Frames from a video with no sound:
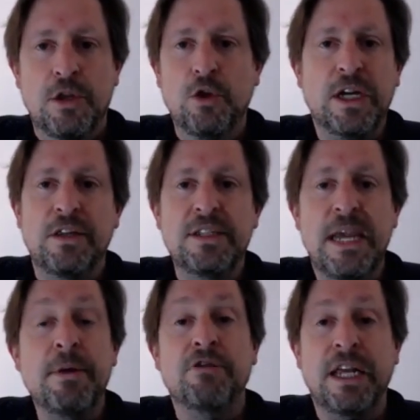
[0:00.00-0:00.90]
You look at the
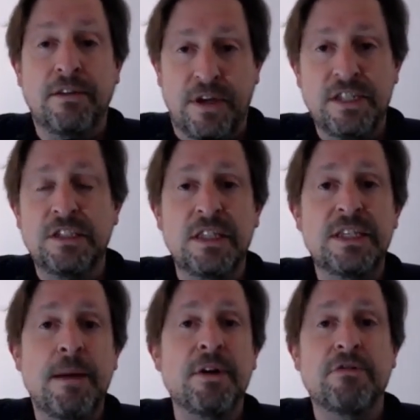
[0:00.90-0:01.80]
Democratic
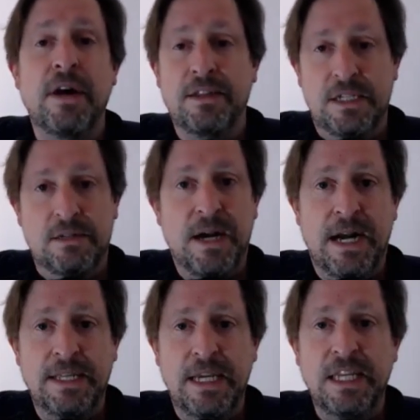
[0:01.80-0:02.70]

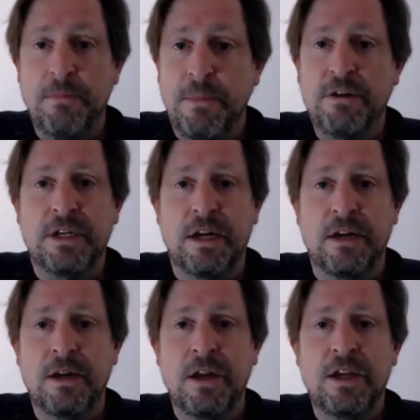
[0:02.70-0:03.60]
Party in
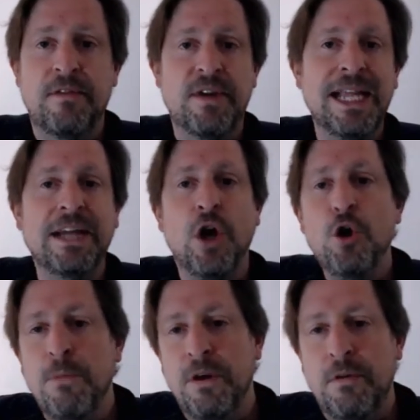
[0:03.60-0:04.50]
America. You have Ilhan
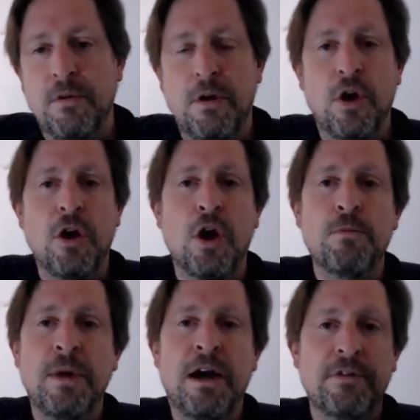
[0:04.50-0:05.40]

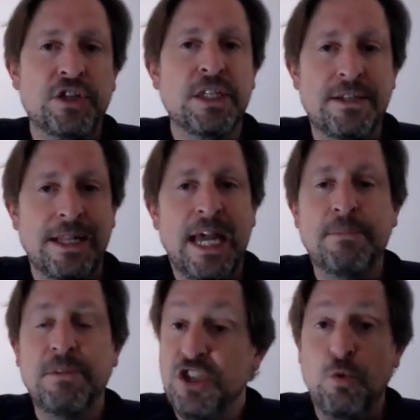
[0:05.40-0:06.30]
Omar, Rashida
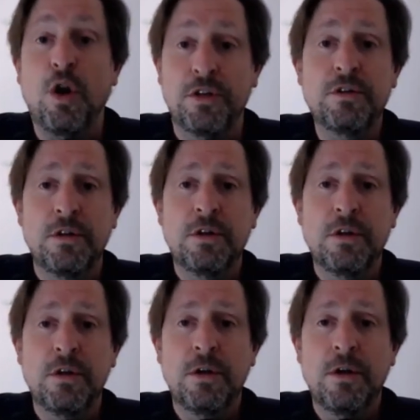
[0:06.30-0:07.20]
Tlaib, the Squad.
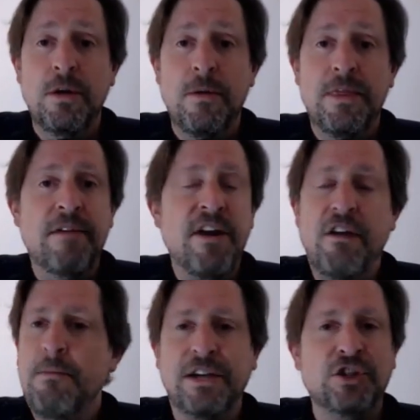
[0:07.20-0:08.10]
They're
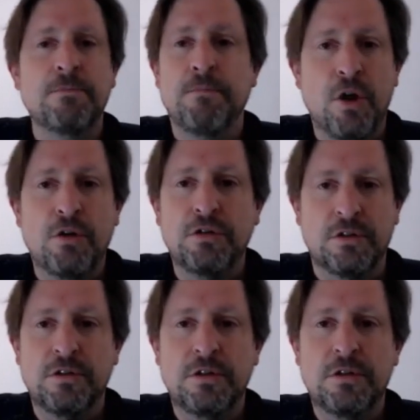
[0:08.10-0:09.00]
very much
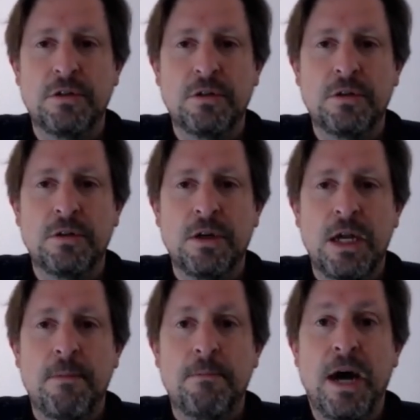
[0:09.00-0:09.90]
emboldened
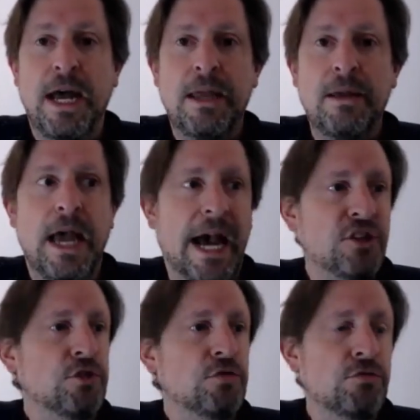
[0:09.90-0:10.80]
by
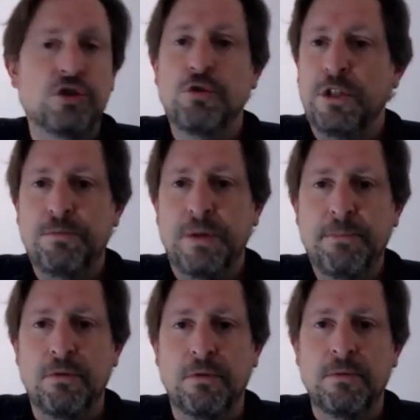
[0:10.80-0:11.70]
actual Jewish
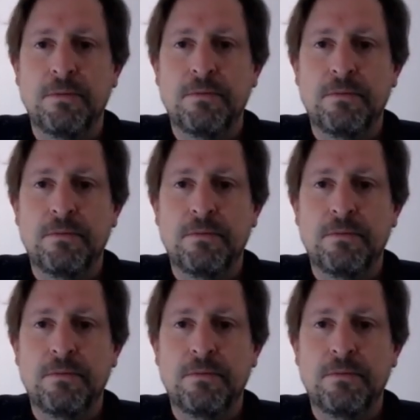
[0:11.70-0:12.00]
people,